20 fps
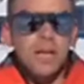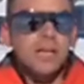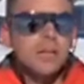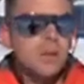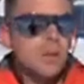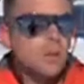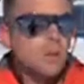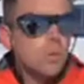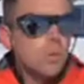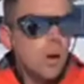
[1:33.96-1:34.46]

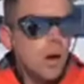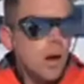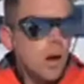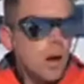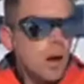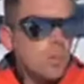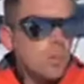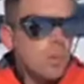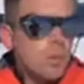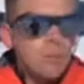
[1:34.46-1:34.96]
so
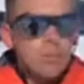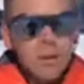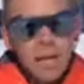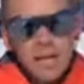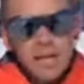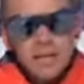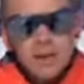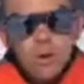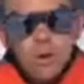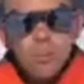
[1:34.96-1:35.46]

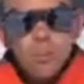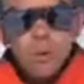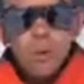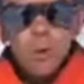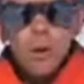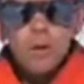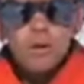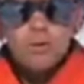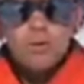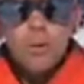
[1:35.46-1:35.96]
landed on the blue
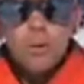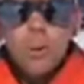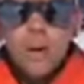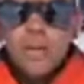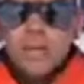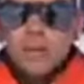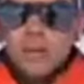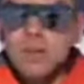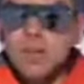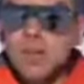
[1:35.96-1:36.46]
ice
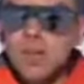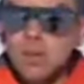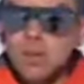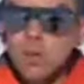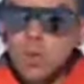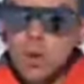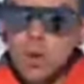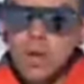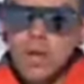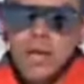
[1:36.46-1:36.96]
runway, so it's just a
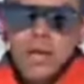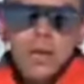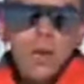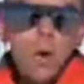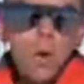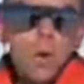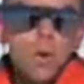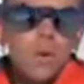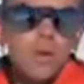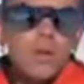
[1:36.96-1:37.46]
really
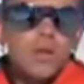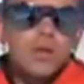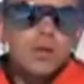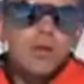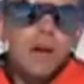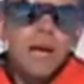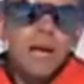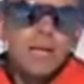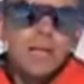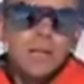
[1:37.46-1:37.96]
long
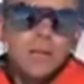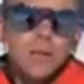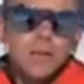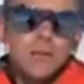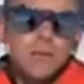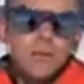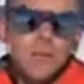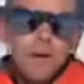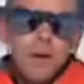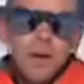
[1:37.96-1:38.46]
stretch of
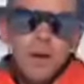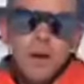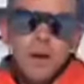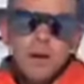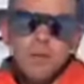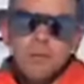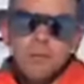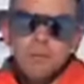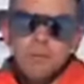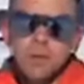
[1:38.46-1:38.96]

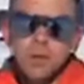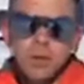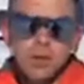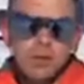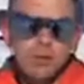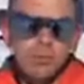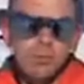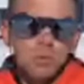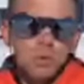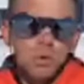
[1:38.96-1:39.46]
just
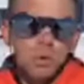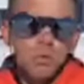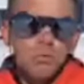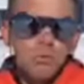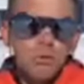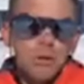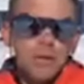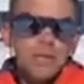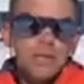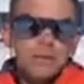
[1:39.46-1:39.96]
sort
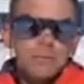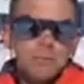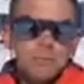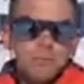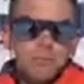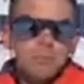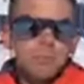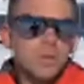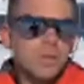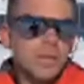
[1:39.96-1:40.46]
of really
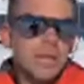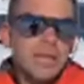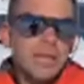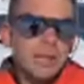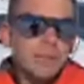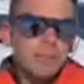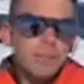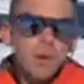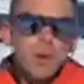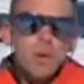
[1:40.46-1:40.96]

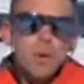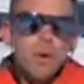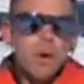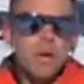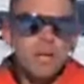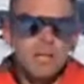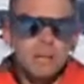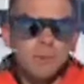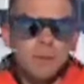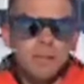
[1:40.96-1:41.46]
skiddy blue
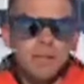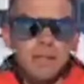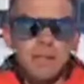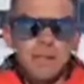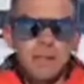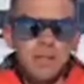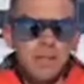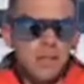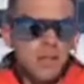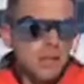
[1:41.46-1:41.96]
ice.
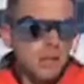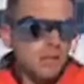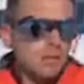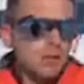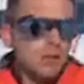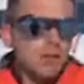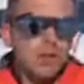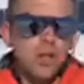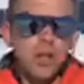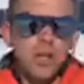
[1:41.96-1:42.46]
Basically, they've
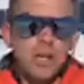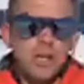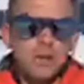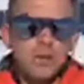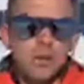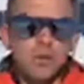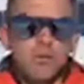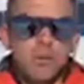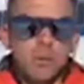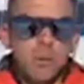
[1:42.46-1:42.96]
just turned
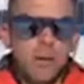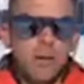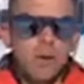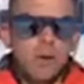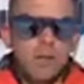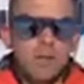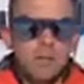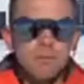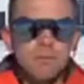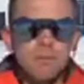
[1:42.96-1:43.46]
into a runway,
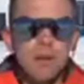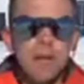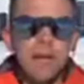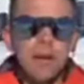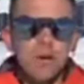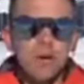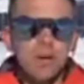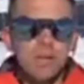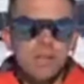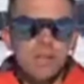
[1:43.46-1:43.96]
nice and flat,
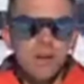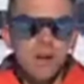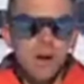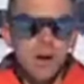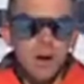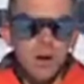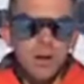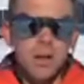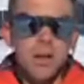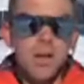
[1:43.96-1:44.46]
nice and
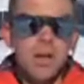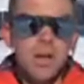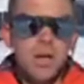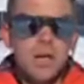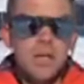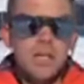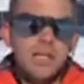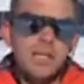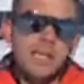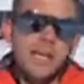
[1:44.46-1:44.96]
hard
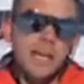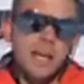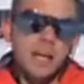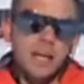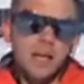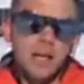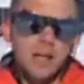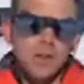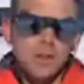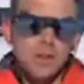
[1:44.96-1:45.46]
to
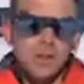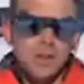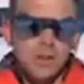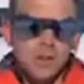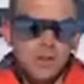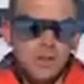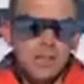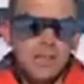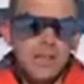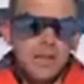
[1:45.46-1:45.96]

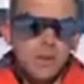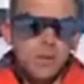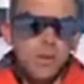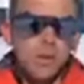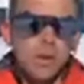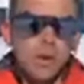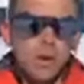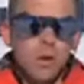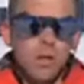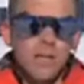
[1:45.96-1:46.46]
get
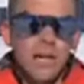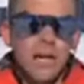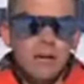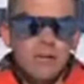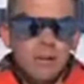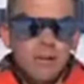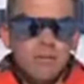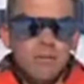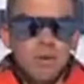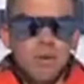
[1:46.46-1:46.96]
quite a large
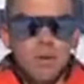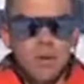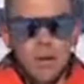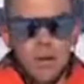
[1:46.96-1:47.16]
aircraft on.